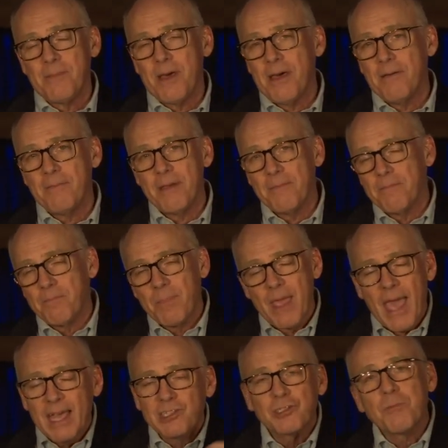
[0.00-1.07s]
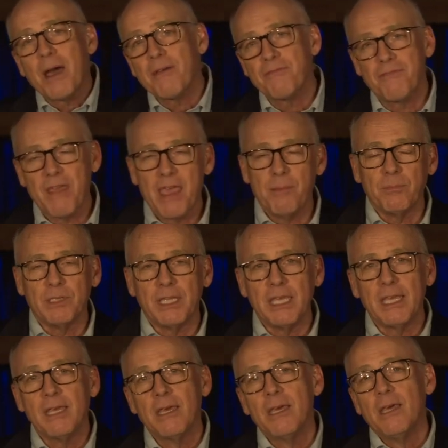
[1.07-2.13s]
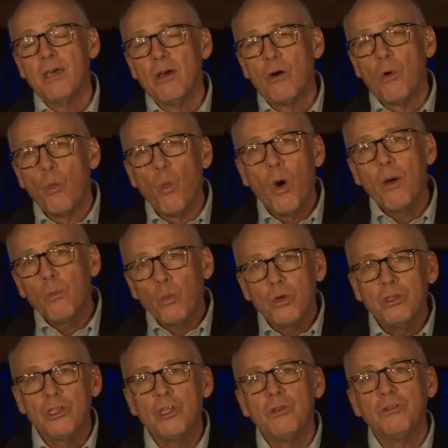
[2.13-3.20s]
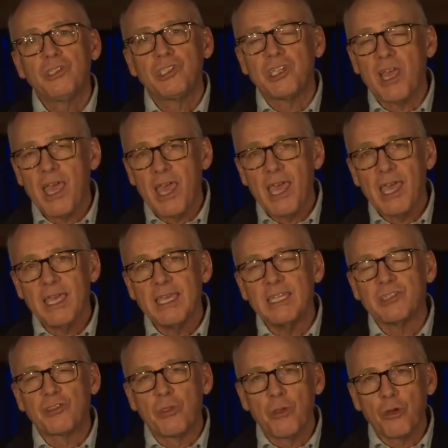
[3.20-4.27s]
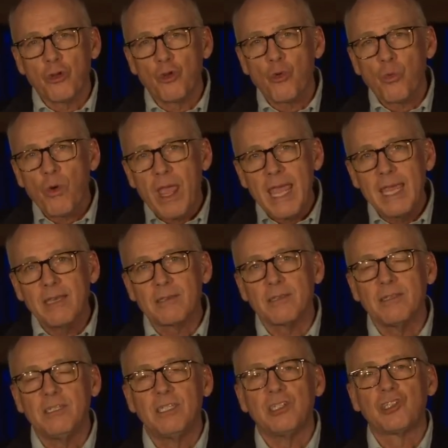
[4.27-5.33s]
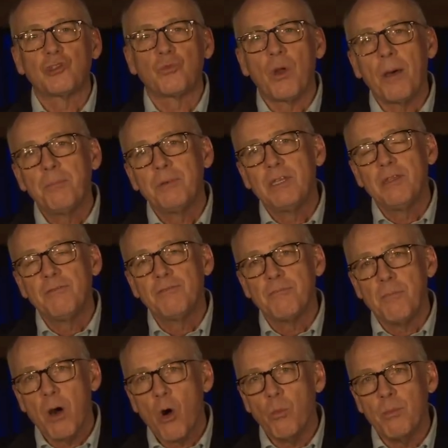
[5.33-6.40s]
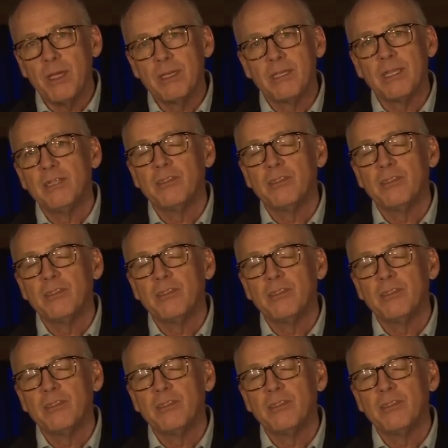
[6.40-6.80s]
uh, asked my family, what would you say is the great disruptive moment